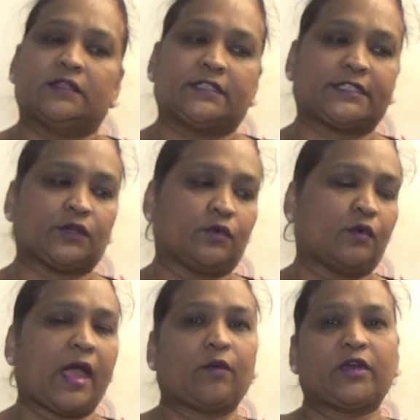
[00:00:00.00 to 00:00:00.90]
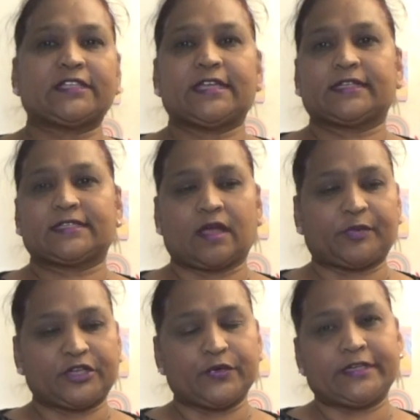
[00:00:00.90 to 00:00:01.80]
So I want to take this
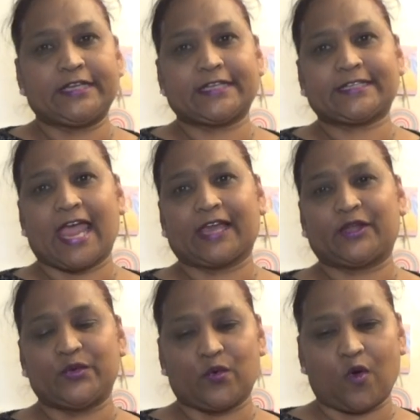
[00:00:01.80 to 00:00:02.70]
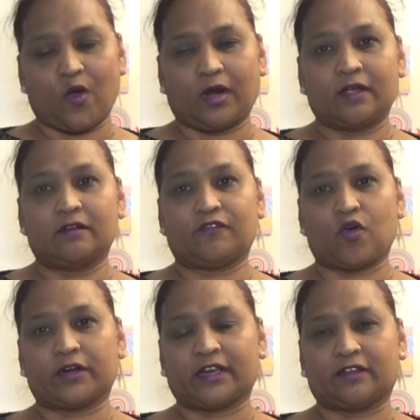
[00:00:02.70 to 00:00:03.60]
opportunity to thank you all
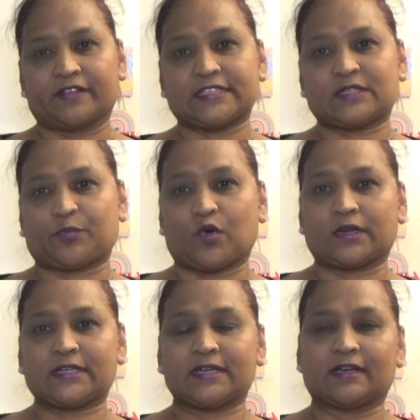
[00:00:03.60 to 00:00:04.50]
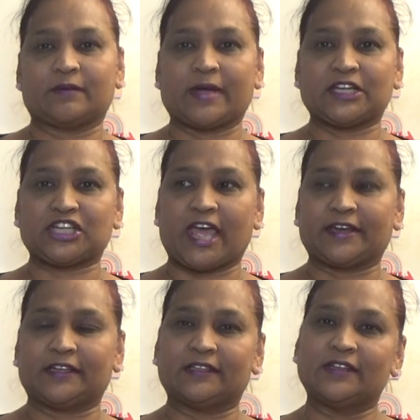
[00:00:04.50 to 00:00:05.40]
for all the love and support on my
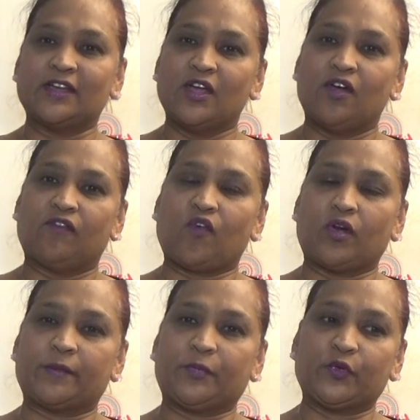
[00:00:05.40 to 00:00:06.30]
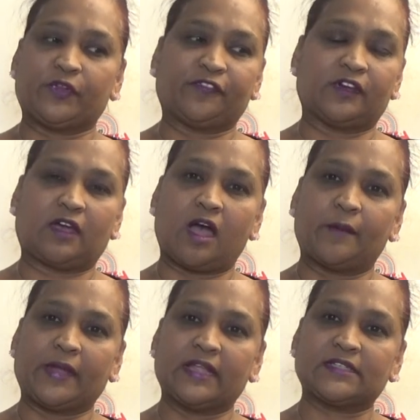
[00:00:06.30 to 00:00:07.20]
channel, for all the beautiful
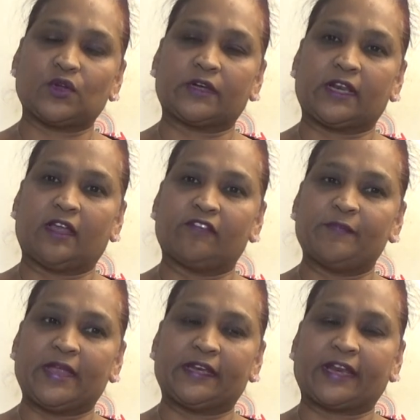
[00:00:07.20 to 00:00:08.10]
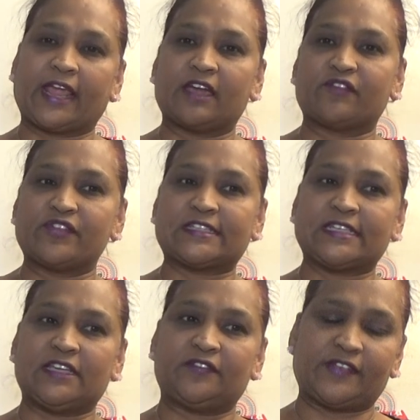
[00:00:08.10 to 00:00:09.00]
comments, all the love mail that I have
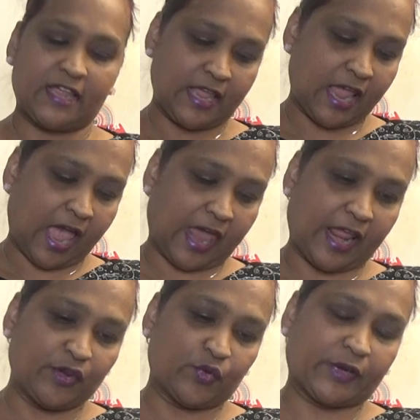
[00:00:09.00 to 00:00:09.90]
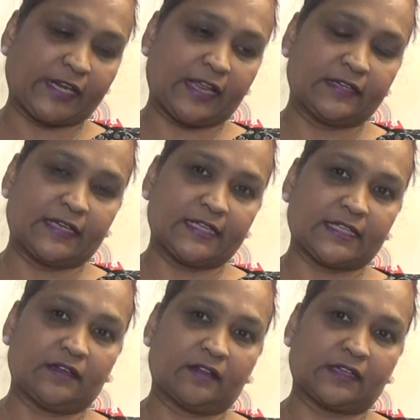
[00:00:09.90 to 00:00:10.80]
received. And I know that uh, there's
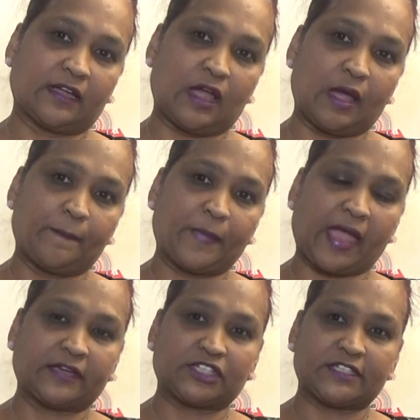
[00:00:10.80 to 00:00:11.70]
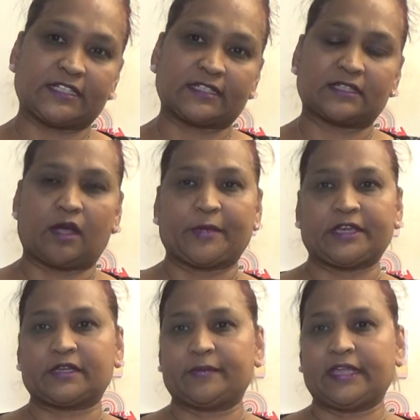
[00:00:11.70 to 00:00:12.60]
a lot of um, packages that's
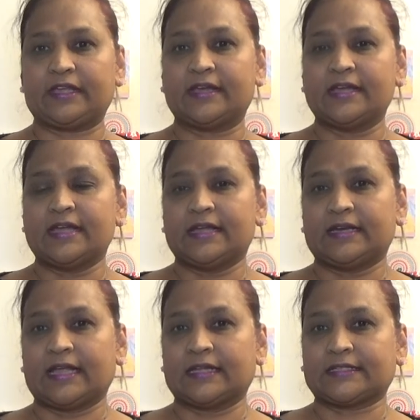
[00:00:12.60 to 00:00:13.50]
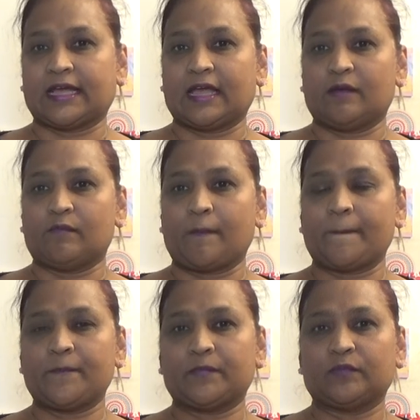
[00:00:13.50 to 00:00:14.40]
coming to me that um,
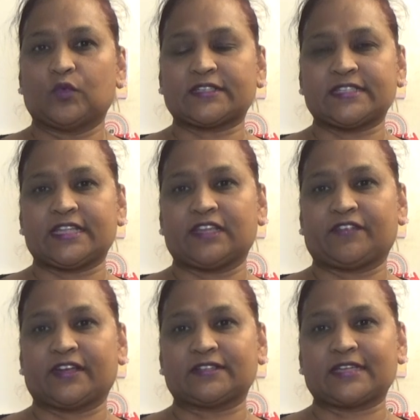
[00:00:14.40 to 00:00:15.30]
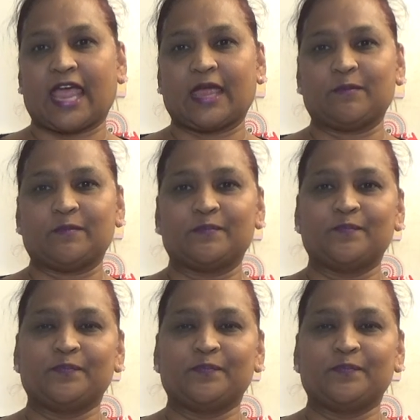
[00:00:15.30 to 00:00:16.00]
wasn't delivered on time